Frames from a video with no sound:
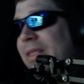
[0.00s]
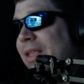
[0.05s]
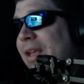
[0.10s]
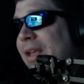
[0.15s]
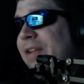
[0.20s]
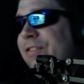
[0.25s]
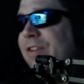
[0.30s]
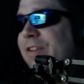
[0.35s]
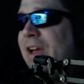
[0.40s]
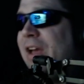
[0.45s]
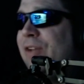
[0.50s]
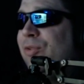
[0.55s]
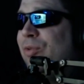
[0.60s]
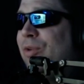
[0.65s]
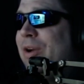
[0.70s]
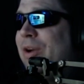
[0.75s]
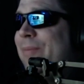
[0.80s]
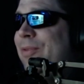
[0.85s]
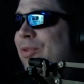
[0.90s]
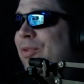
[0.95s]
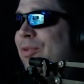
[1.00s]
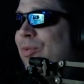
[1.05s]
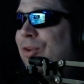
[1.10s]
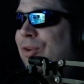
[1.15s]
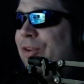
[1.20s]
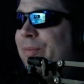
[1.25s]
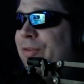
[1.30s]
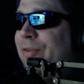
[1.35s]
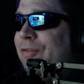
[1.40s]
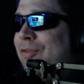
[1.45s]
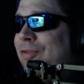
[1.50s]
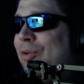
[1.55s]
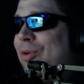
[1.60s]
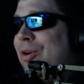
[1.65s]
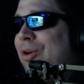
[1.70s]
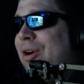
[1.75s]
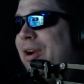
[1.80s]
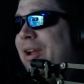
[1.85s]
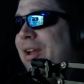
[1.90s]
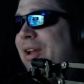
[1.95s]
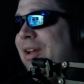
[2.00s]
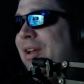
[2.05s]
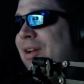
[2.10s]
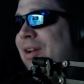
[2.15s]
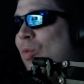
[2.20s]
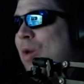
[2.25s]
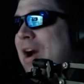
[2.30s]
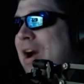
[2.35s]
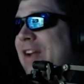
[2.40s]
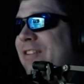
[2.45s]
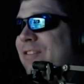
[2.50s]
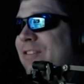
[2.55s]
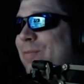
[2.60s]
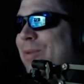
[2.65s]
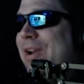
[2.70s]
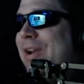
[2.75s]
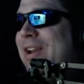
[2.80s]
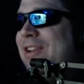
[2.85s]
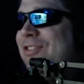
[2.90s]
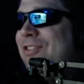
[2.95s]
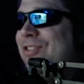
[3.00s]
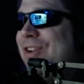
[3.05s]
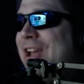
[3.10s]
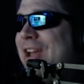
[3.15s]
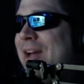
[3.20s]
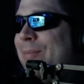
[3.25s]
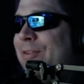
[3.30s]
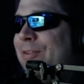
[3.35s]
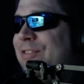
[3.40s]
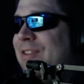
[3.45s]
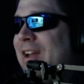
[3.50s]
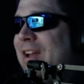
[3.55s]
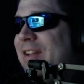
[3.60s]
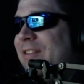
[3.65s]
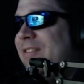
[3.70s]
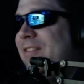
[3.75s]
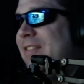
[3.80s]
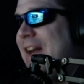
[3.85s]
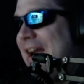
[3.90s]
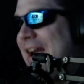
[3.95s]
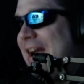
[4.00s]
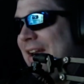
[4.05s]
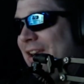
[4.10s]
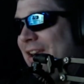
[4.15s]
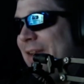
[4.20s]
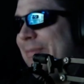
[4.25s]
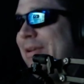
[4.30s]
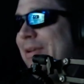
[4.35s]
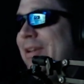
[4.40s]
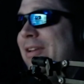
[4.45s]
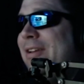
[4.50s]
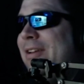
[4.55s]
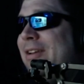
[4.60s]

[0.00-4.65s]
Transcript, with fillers: See, I grew up in the world before widespread internet besides dial-up.